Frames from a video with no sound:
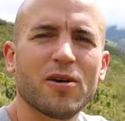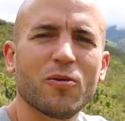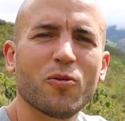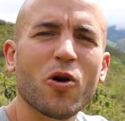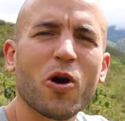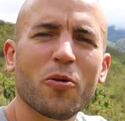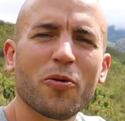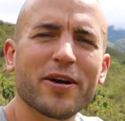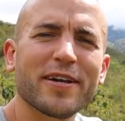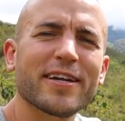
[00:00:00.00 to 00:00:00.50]

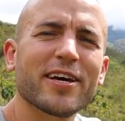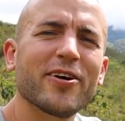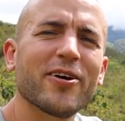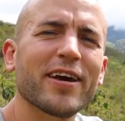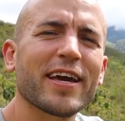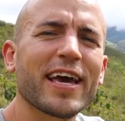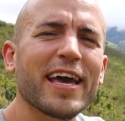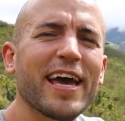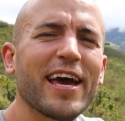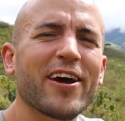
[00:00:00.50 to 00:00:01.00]
What we're
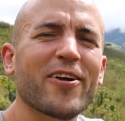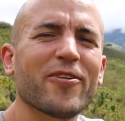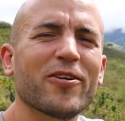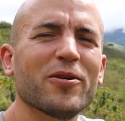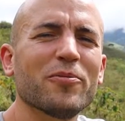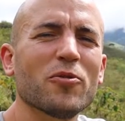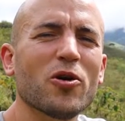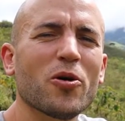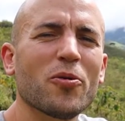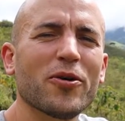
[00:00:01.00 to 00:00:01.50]
doing here
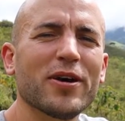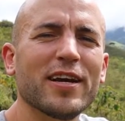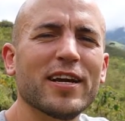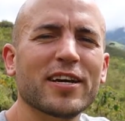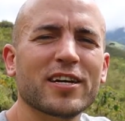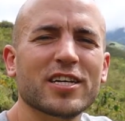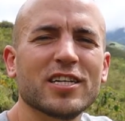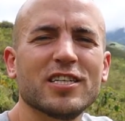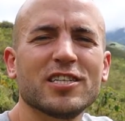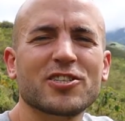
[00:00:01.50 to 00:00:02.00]
and what we're
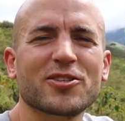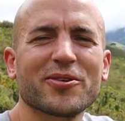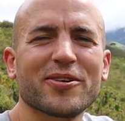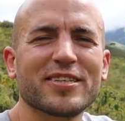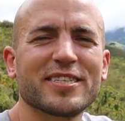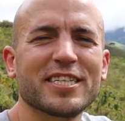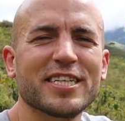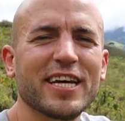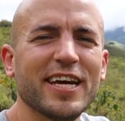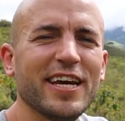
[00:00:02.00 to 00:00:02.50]
looking to
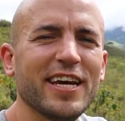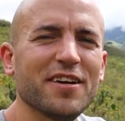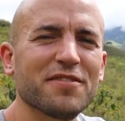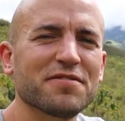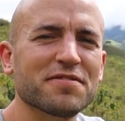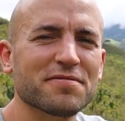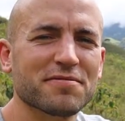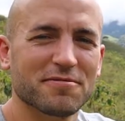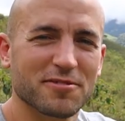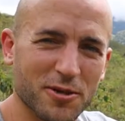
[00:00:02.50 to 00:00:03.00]

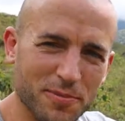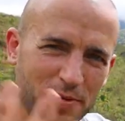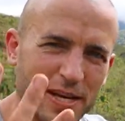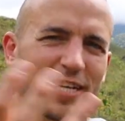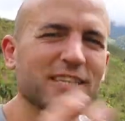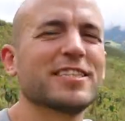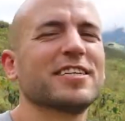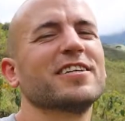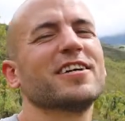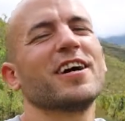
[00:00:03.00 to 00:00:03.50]
achieve, the
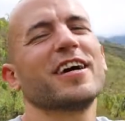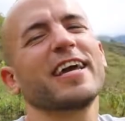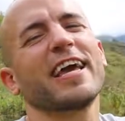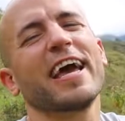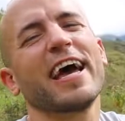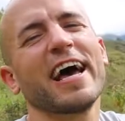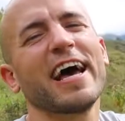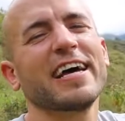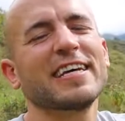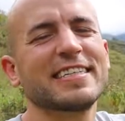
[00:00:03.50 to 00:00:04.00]
mission, I
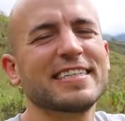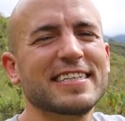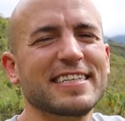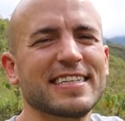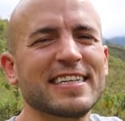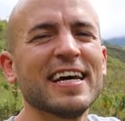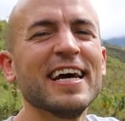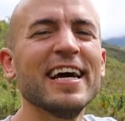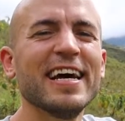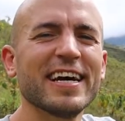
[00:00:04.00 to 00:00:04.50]

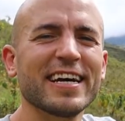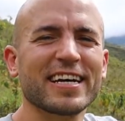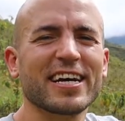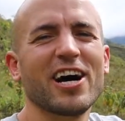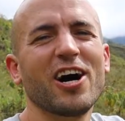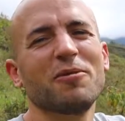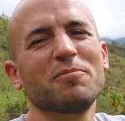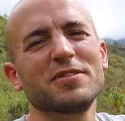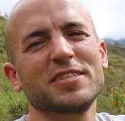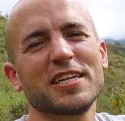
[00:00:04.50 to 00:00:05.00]
guess,
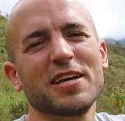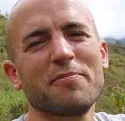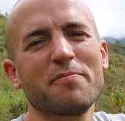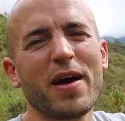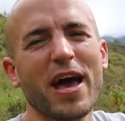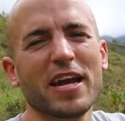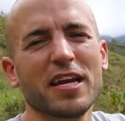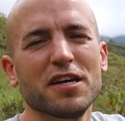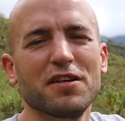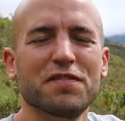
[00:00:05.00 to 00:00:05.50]
comes in
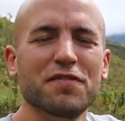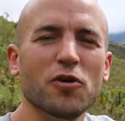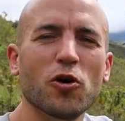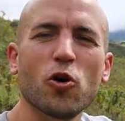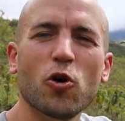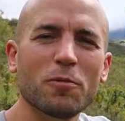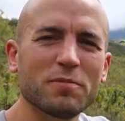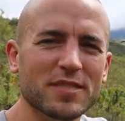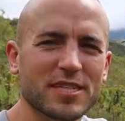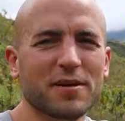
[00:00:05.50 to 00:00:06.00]
many
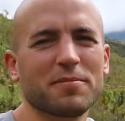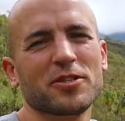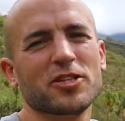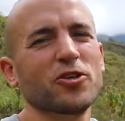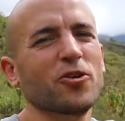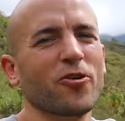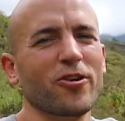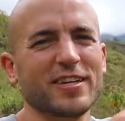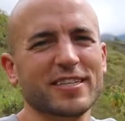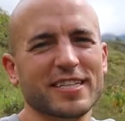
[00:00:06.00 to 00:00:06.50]
forms. I'm
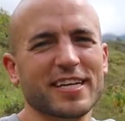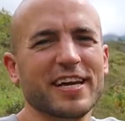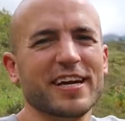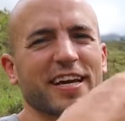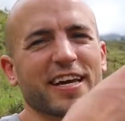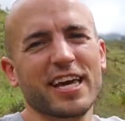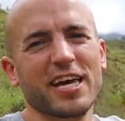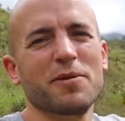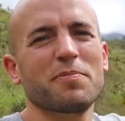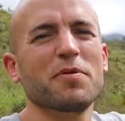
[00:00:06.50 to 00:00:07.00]
sure it's going to
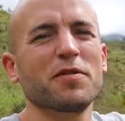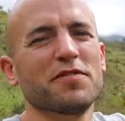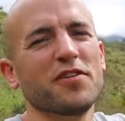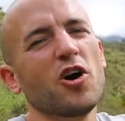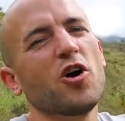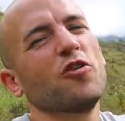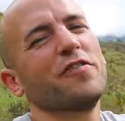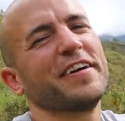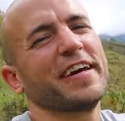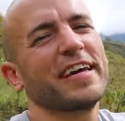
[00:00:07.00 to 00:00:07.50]
keep
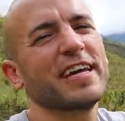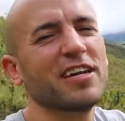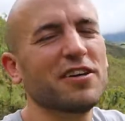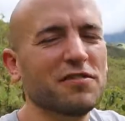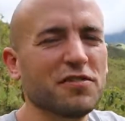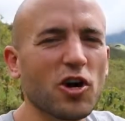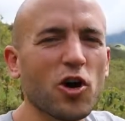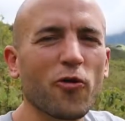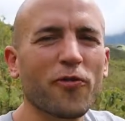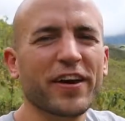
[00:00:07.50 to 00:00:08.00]
evolving and
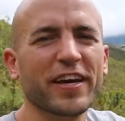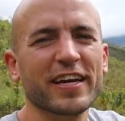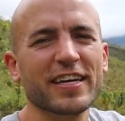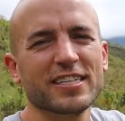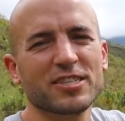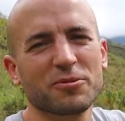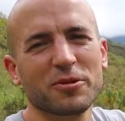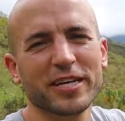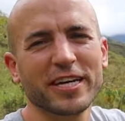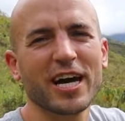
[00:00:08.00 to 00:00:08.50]
evolving
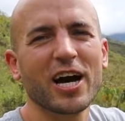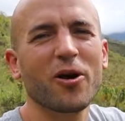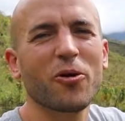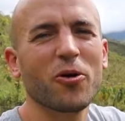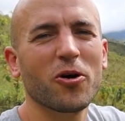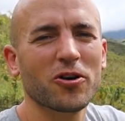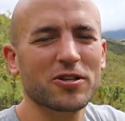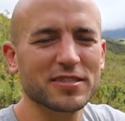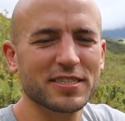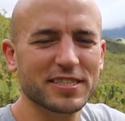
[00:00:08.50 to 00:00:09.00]
as we
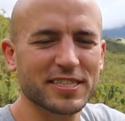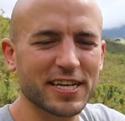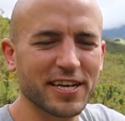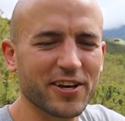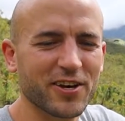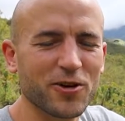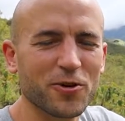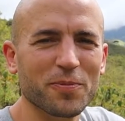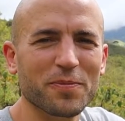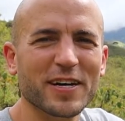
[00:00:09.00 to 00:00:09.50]
go on
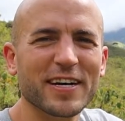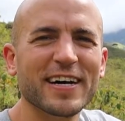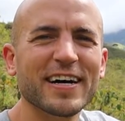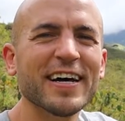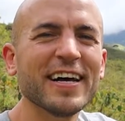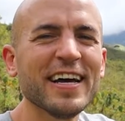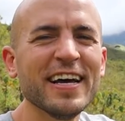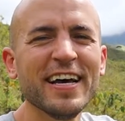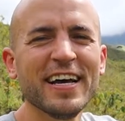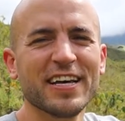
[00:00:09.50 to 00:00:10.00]
too, but
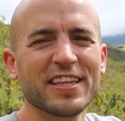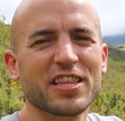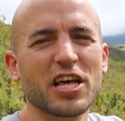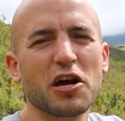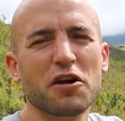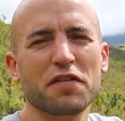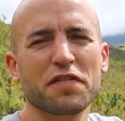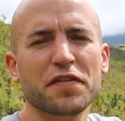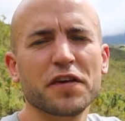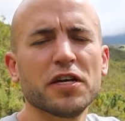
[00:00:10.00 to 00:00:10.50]

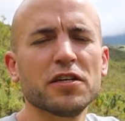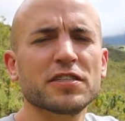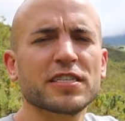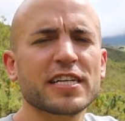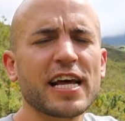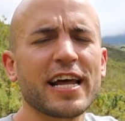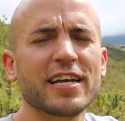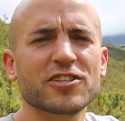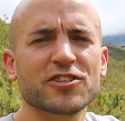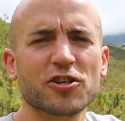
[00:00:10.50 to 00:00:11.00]
there are a few
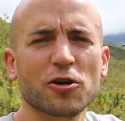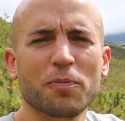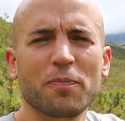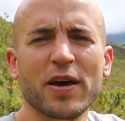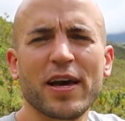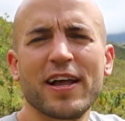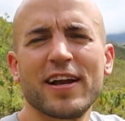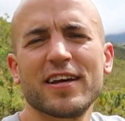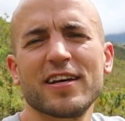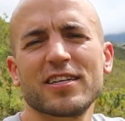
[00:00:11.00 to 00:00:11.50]
central
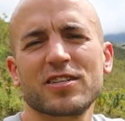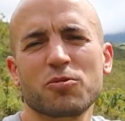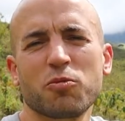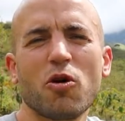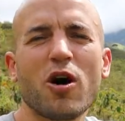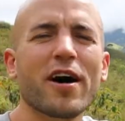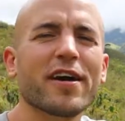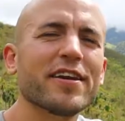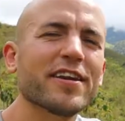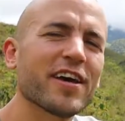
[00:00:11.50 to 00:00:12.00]
pillars.
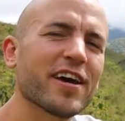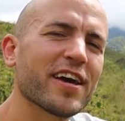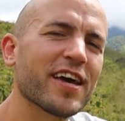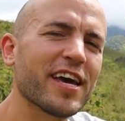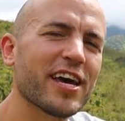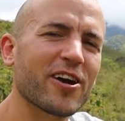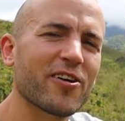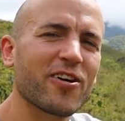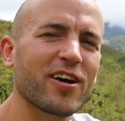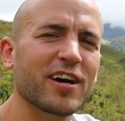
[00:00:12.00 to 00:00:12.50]
One you
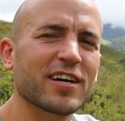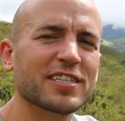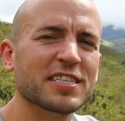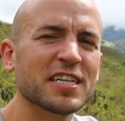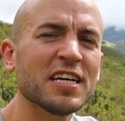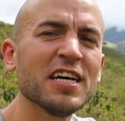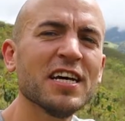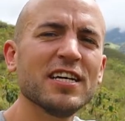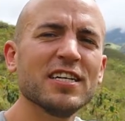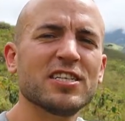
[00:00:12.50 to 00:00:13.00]
hear
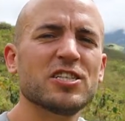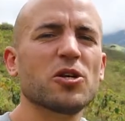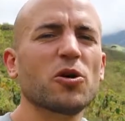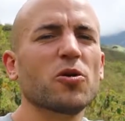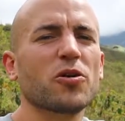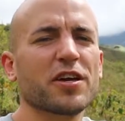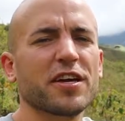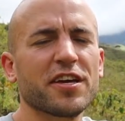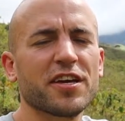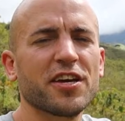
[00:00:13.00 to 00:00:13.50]
us
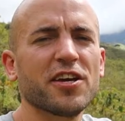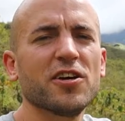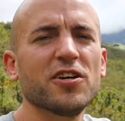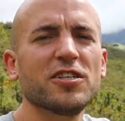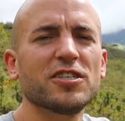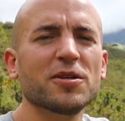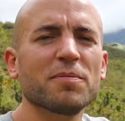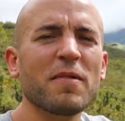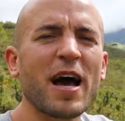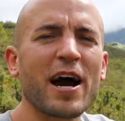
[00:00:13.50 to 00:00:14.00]
talk a
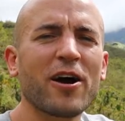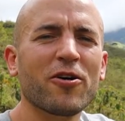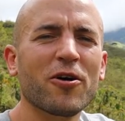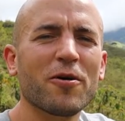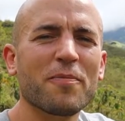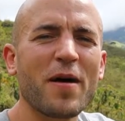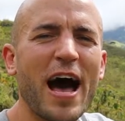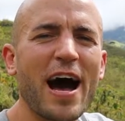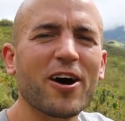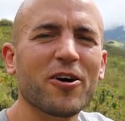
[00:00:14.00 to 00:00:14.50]
huge amount
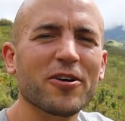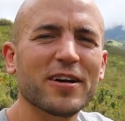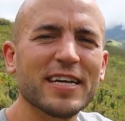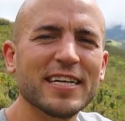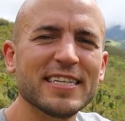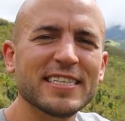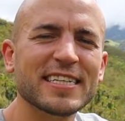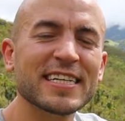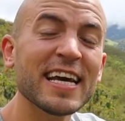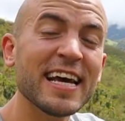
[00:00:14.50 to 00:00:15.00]
about
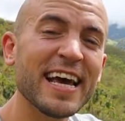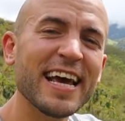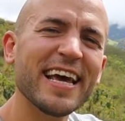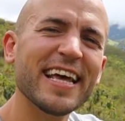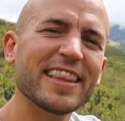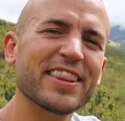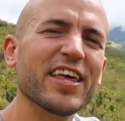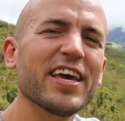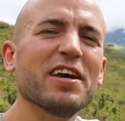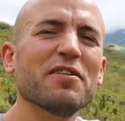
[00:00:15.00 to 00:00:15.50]
is
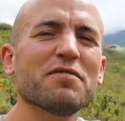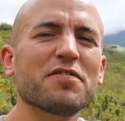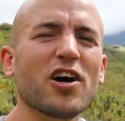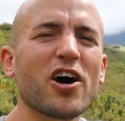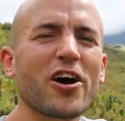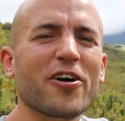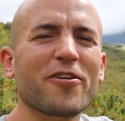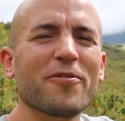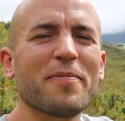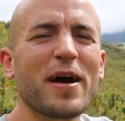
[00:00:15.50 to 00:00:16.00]
the
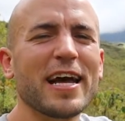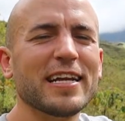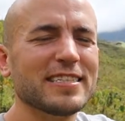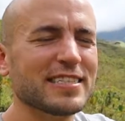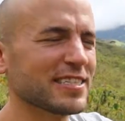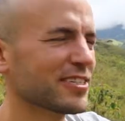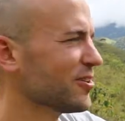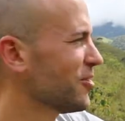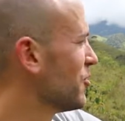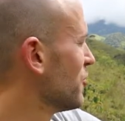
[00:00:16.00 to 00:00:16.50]

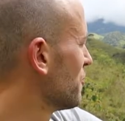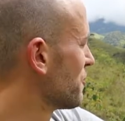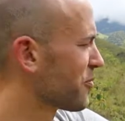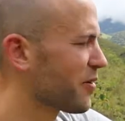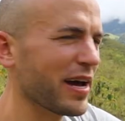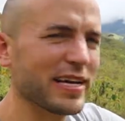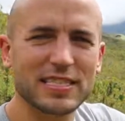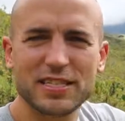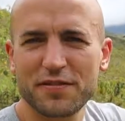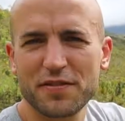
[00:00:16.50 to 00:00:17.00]
environmental
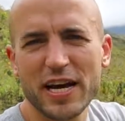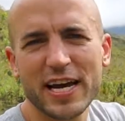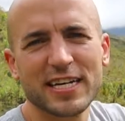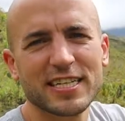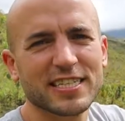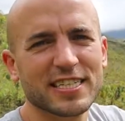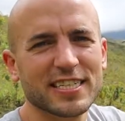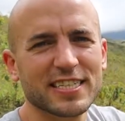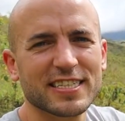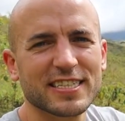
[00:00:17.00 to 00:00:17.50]

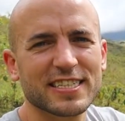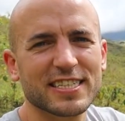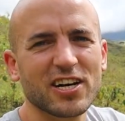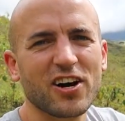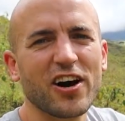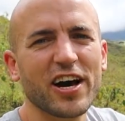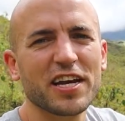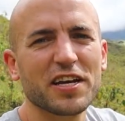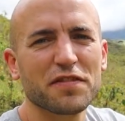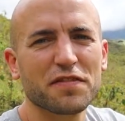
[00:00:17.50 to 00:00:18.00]
preservation
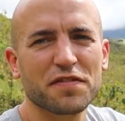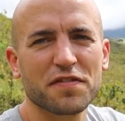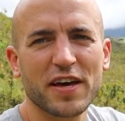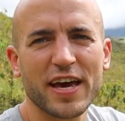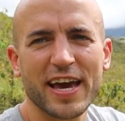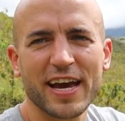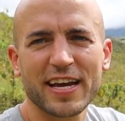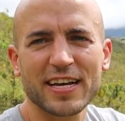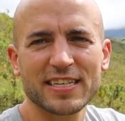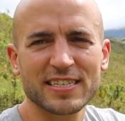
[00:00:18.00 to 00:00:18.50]
side of
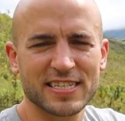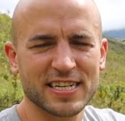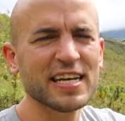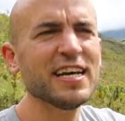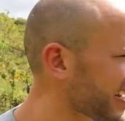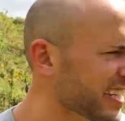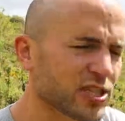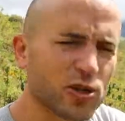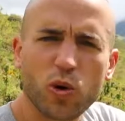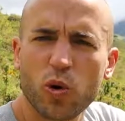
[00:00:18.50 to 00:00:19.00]
things.
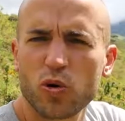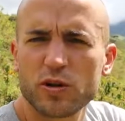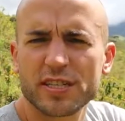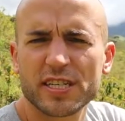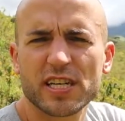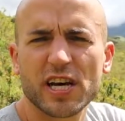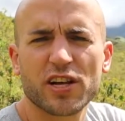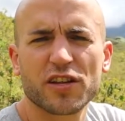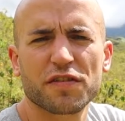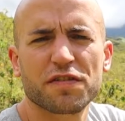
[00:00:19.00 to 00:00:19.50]
There's
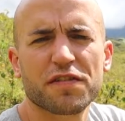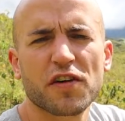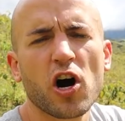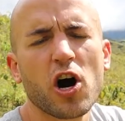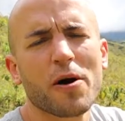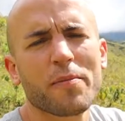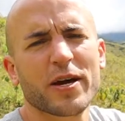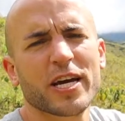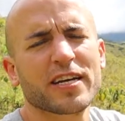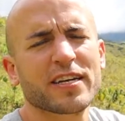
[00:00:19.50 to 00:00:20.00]
also the
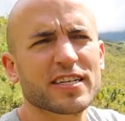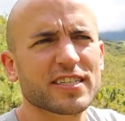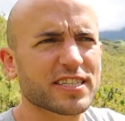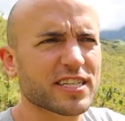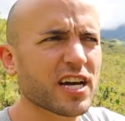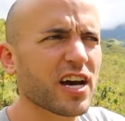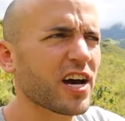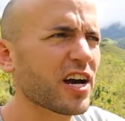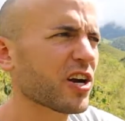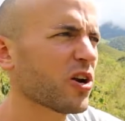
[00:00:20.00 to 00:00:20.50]
farming that's
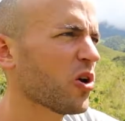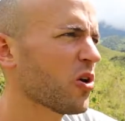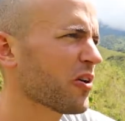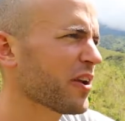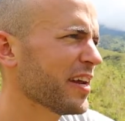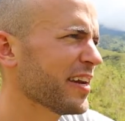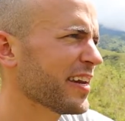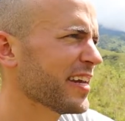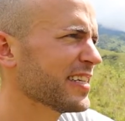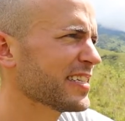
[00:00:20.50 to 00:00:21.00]
going on
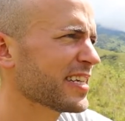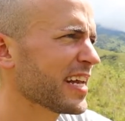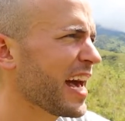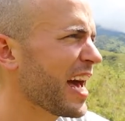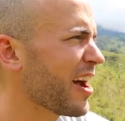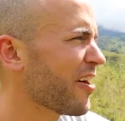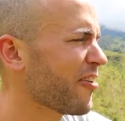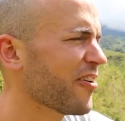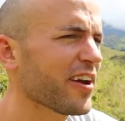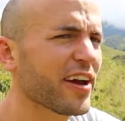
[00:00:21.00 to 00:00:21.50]
in this
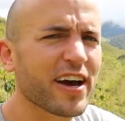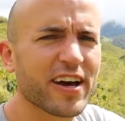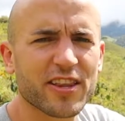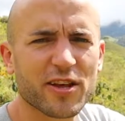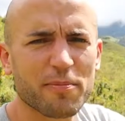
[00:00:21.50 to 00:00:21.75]
area.